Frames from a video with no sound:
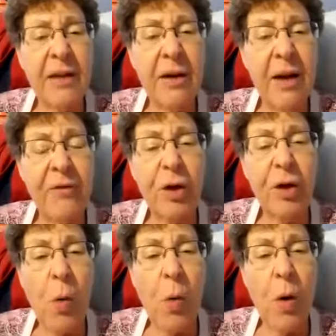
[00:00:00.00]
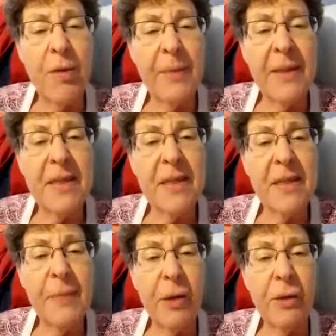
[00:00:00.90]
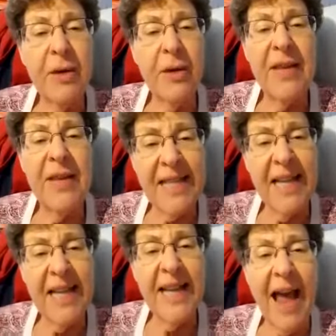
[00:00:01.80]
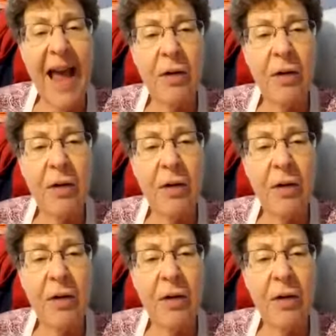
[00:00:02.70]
you're going to order the business builder and then send it out?